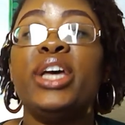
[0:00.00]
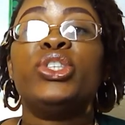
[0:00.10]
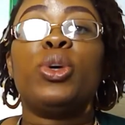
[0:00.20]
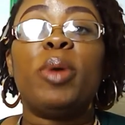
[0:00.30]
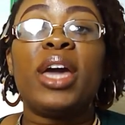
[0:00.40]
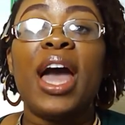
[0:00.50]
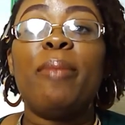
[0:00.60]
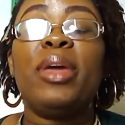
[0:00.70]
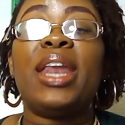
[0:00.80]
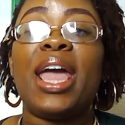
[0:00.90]
to
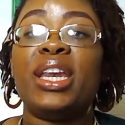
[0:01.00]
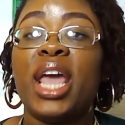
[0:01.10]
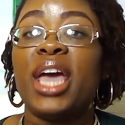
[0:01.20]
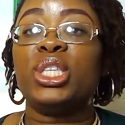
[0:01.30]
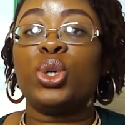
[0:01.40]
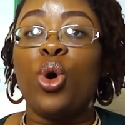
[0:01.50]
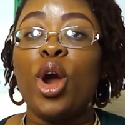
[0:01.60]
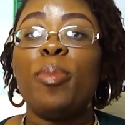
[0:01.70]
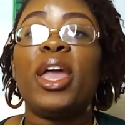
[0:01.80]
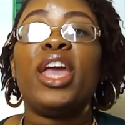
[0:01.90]
becoming an S
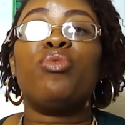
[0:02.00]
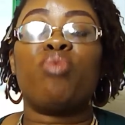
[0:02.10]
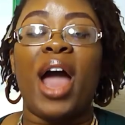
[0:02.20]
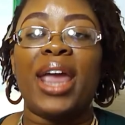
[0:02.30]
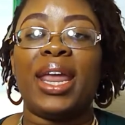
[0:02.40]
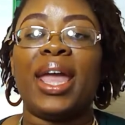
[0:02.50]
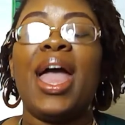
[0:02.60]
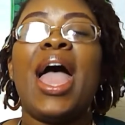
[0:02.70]
corp in writing.